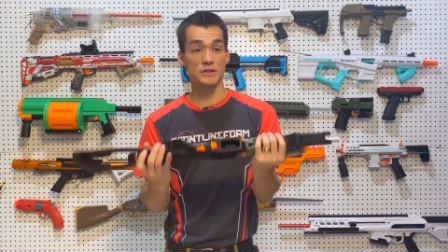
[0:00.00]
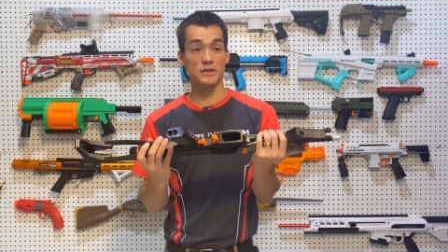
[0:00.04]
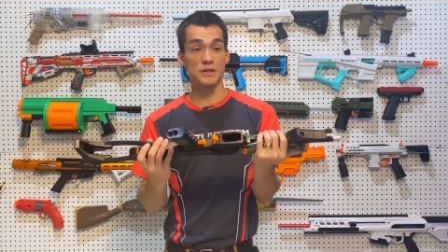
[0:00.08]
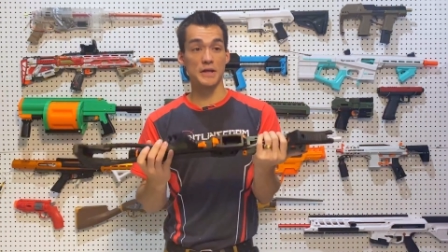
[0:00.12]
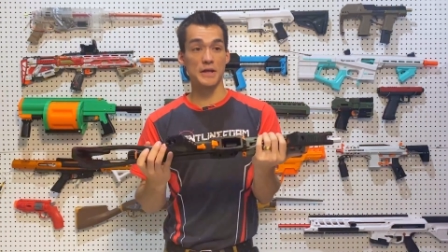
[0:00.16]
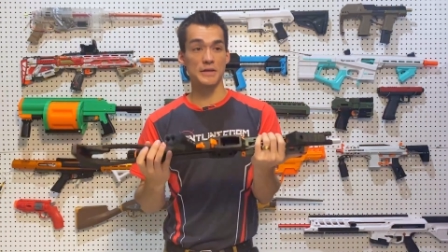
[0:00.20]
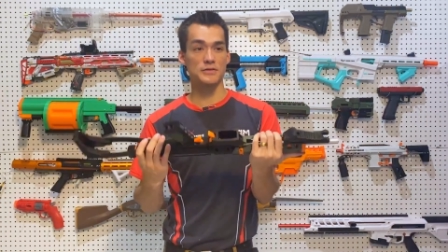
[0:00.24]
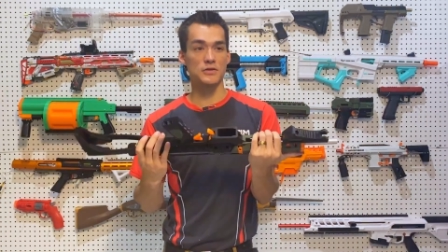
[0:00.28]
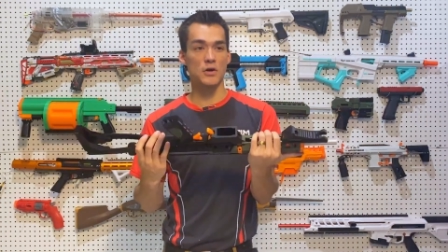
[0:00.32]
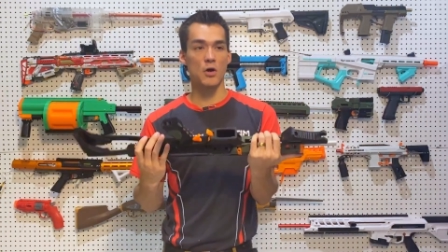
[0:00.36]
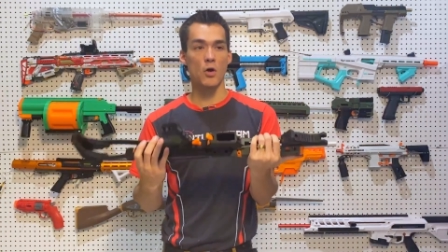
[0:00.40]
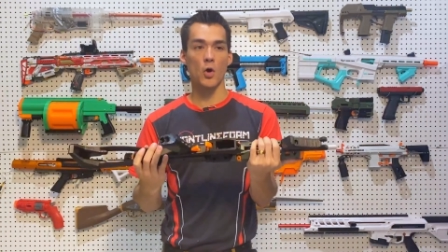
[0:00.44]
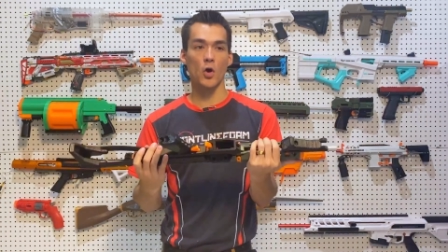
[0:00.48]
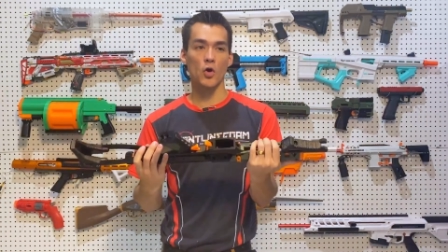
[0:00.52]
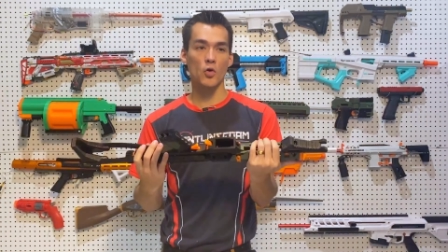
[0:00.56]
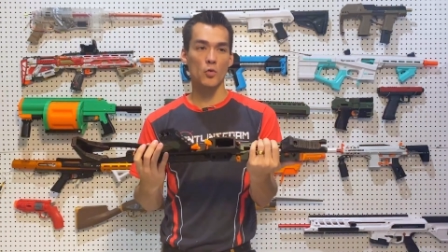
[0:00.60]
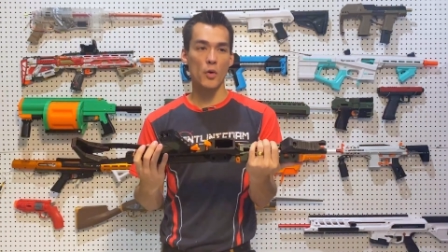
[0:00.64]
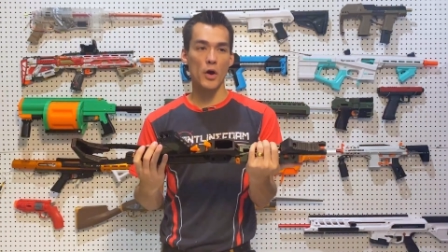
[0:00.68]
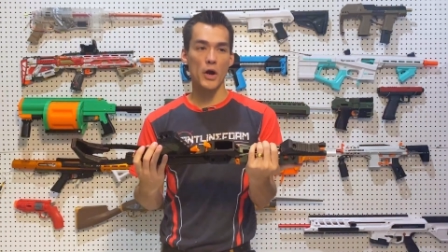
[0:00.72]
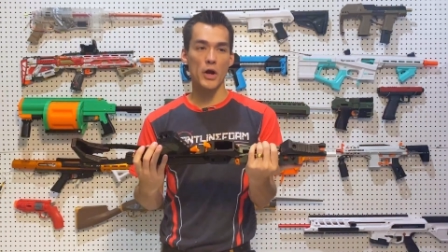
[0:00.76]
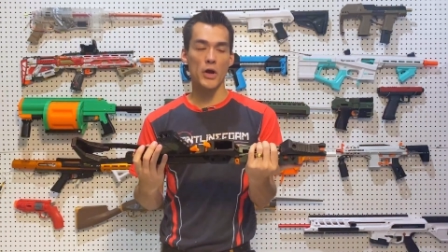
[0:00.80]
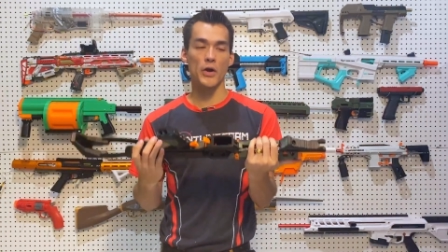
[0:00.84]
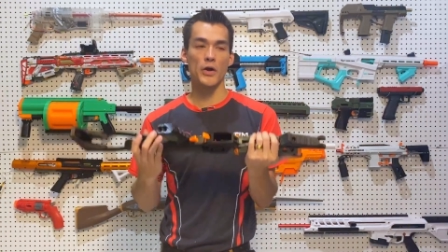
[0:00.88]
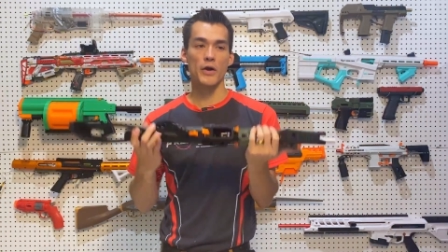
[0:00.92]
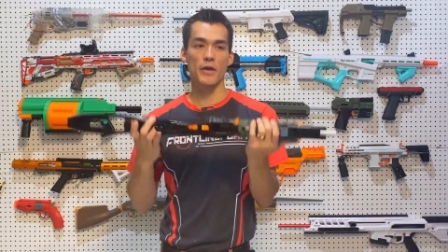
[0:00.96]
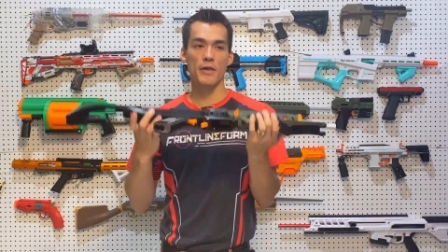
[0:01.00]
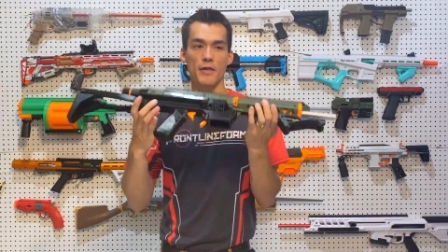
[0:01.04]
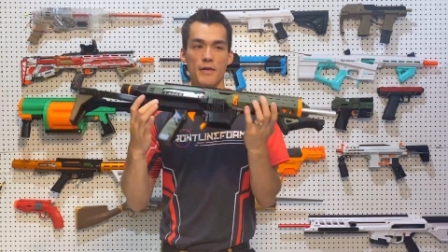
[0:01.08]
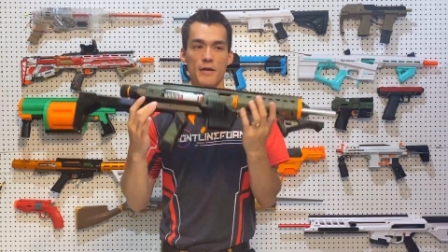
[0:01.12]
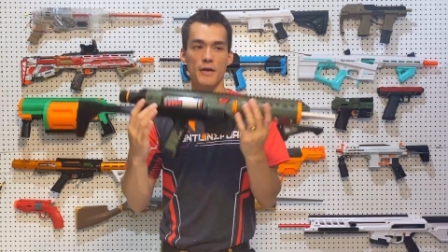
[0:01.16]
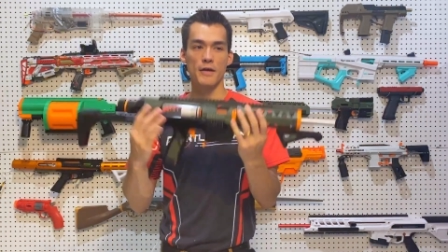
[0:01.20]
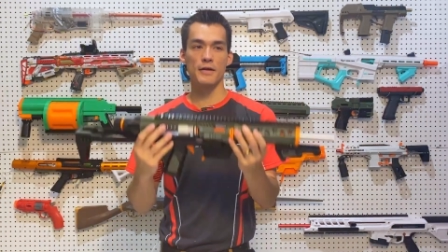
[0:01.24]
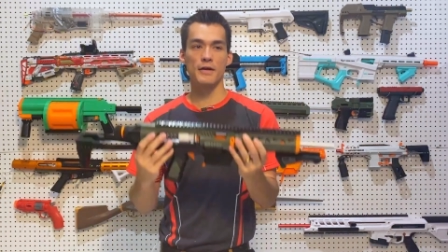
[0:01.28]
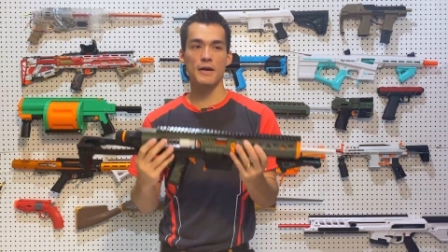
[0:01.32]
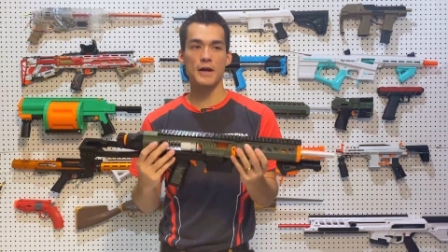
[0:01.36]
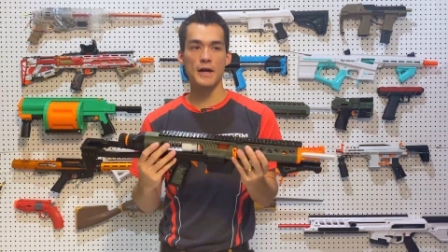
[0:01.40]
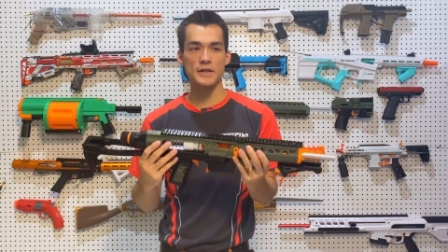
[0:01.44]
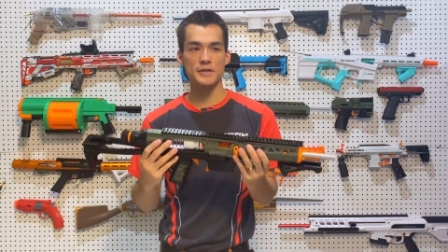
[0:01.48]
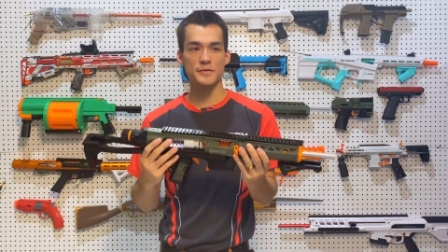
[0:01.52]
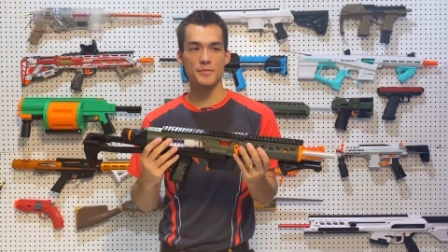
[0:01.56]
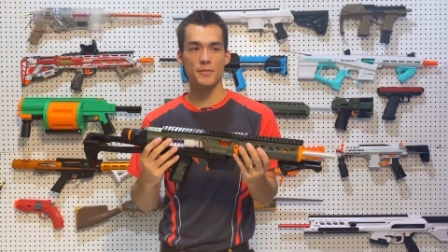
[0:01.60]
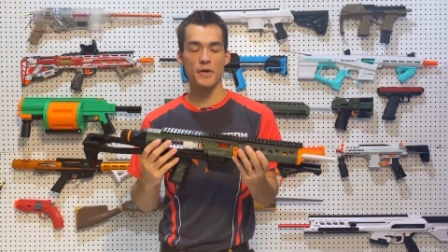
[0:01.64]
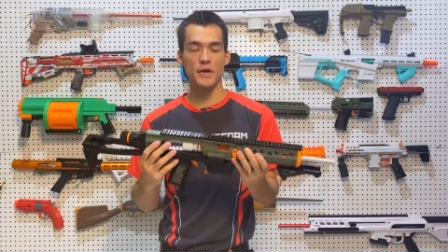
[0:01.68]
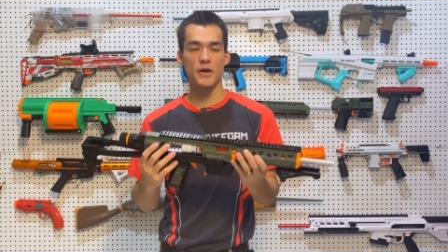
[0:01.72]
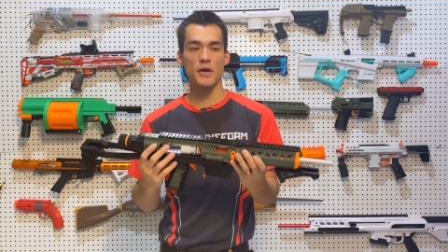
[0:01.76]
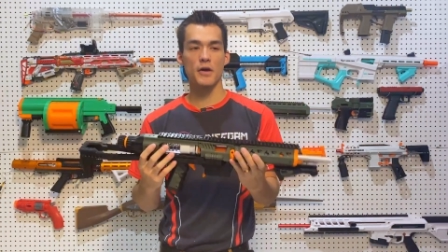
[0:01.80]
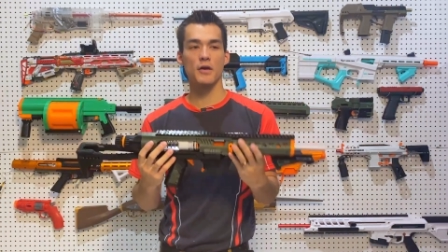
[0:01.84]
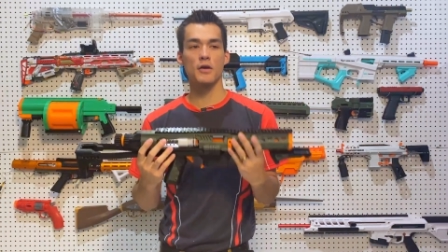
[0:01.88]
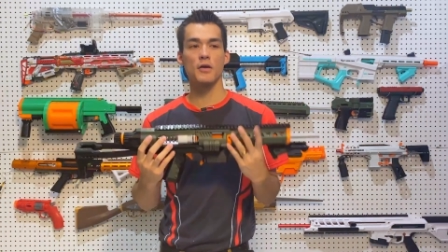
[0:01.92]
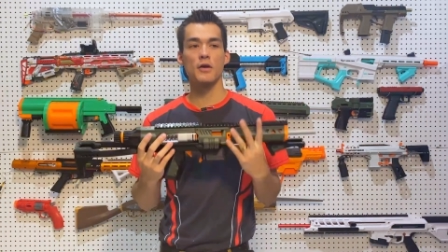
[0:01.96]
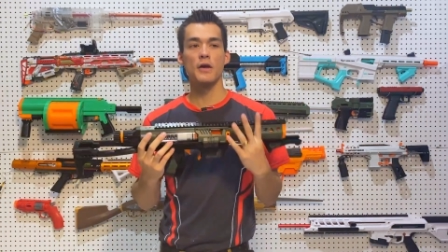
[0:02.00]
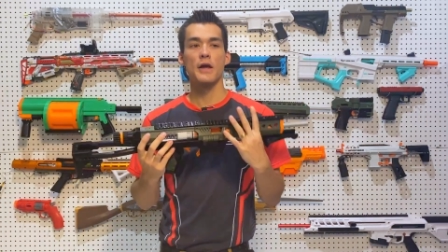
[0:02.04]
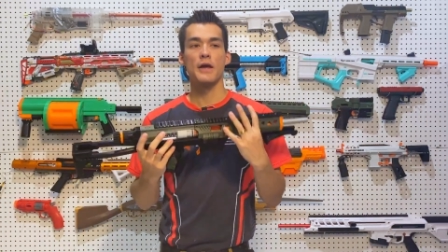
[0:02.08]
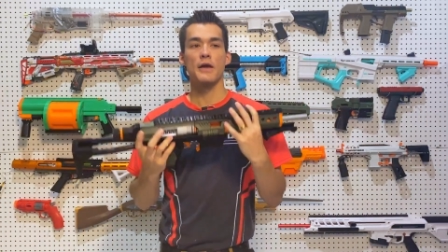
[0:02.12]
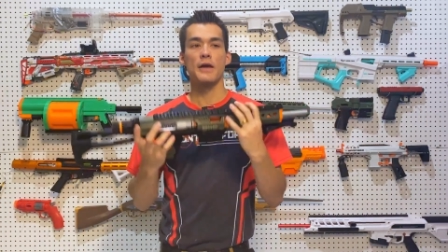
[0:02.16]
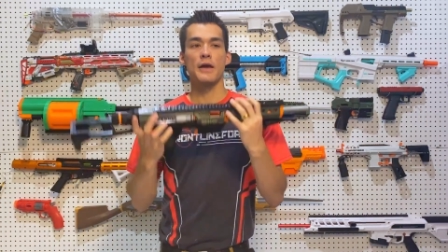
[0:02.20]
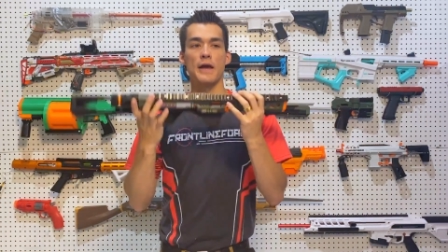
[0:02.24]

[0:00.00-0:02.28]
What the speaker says: less hardware than an SBL